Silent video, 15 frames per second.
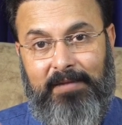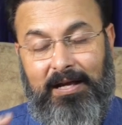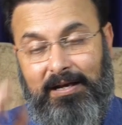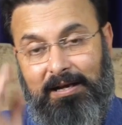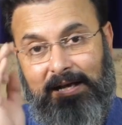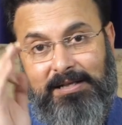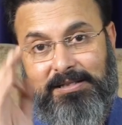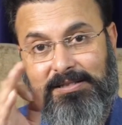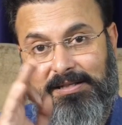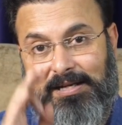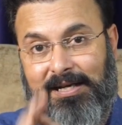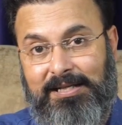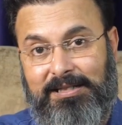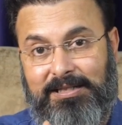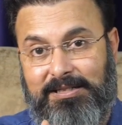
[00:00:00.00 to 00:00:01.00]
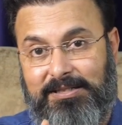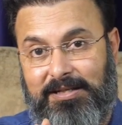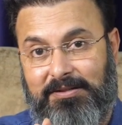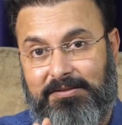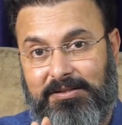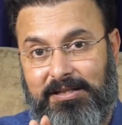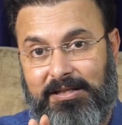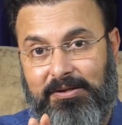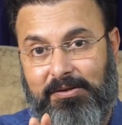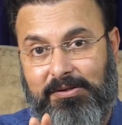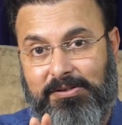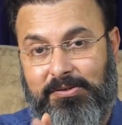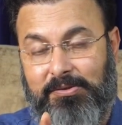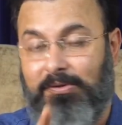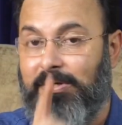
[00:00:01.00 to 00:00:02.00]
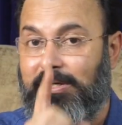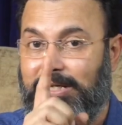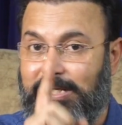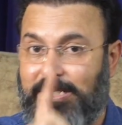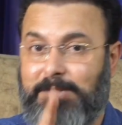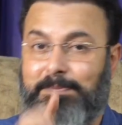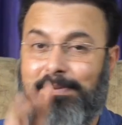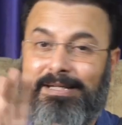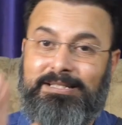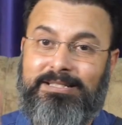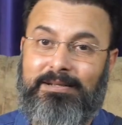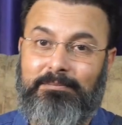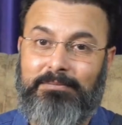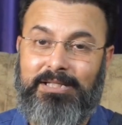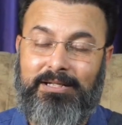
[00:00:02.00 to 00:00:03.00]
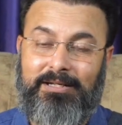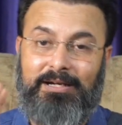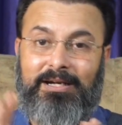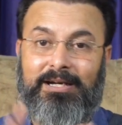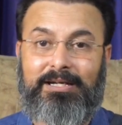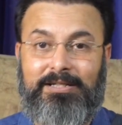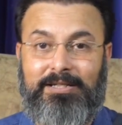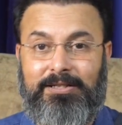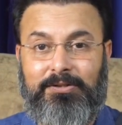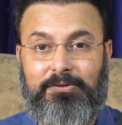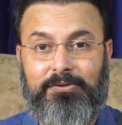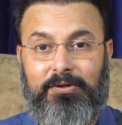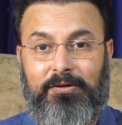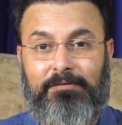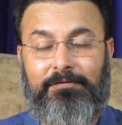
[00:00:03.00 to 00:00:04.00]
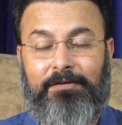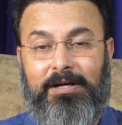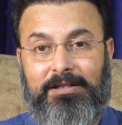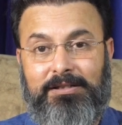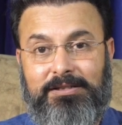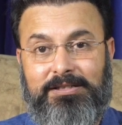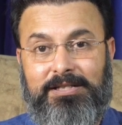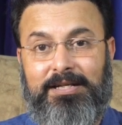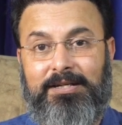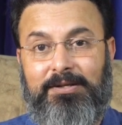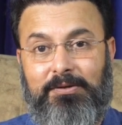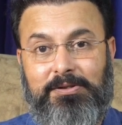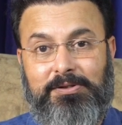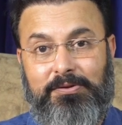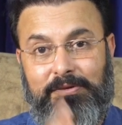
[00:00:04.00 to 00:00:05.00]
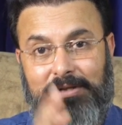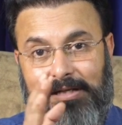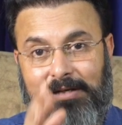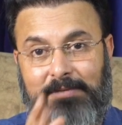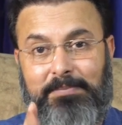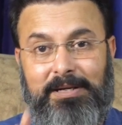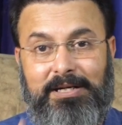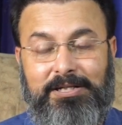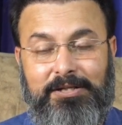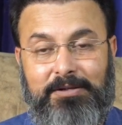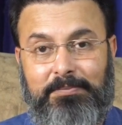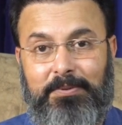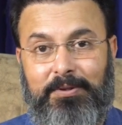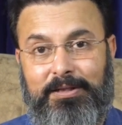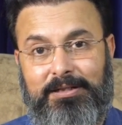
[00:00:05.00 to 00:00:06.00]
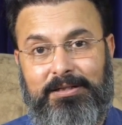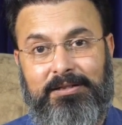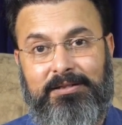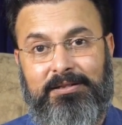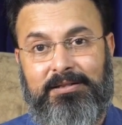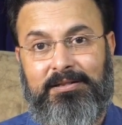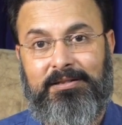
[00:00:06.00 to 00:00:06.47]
And as 9th is out there also, expect something related to your father side also in pressure point.